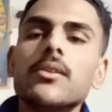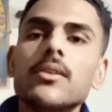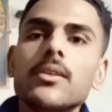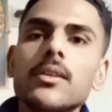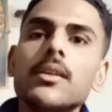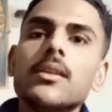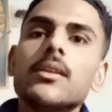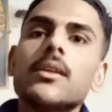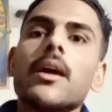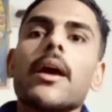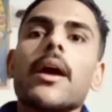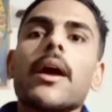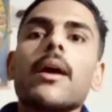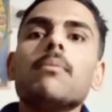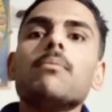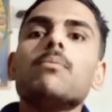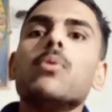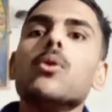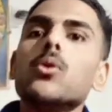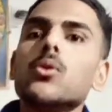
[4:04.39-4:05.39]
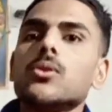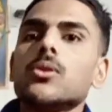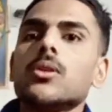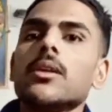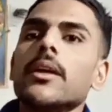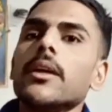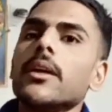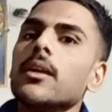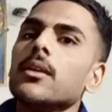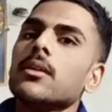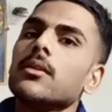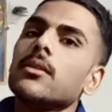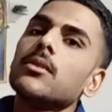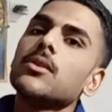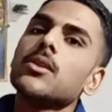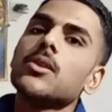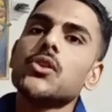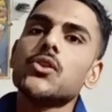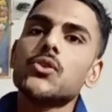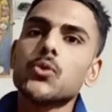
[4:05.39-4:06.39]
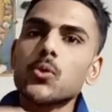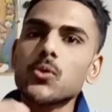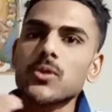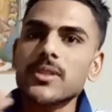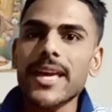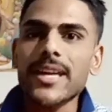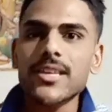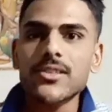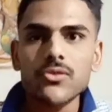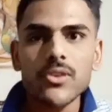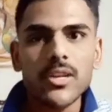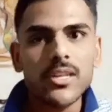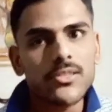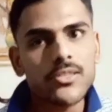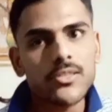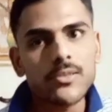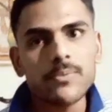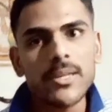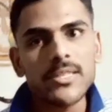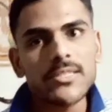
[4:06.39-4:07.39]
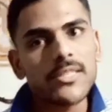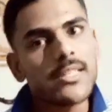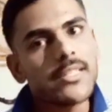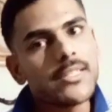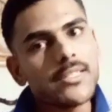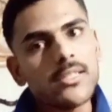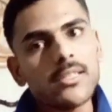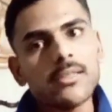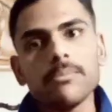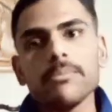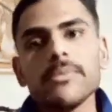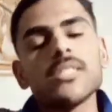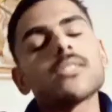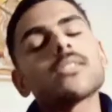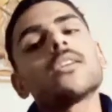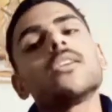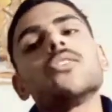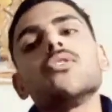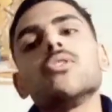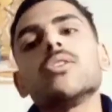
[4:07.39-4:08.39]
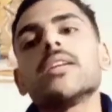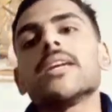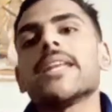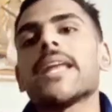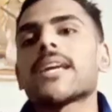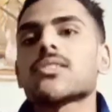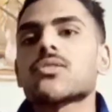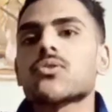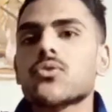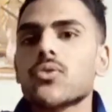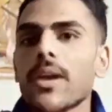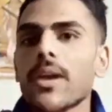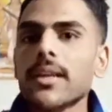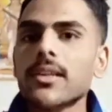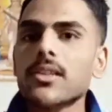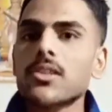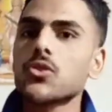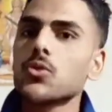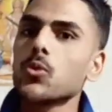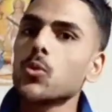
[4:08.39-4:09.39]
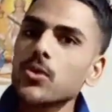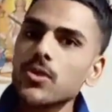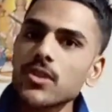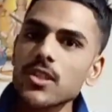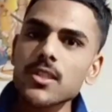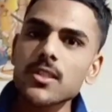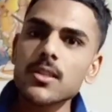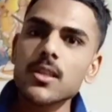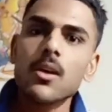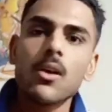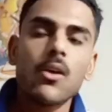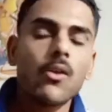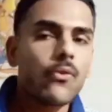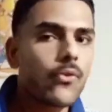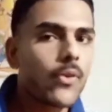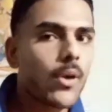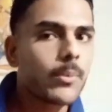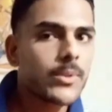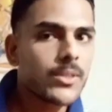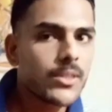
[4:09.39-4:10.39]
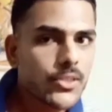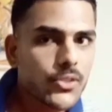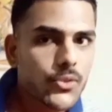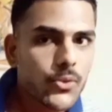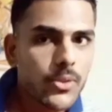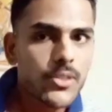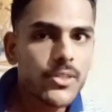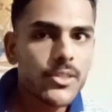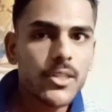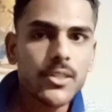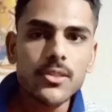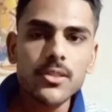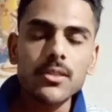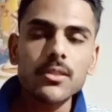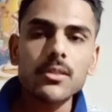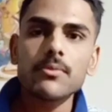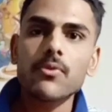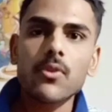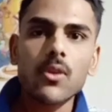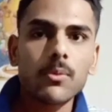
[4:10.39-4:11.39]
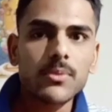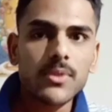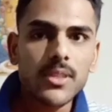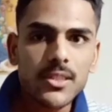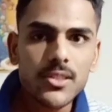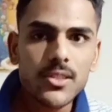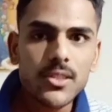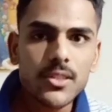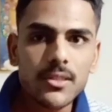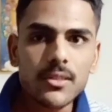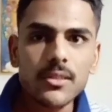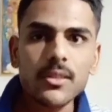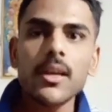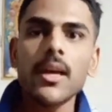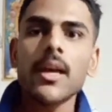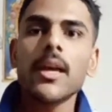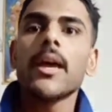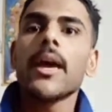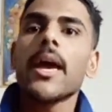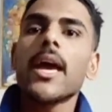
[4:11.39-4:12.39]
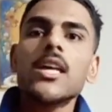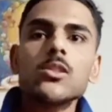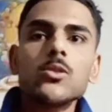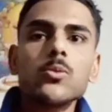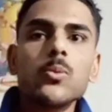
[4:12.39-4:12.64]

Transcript: country have both resource extraction facility, means country can extract resources from this jurisdiction, from this region,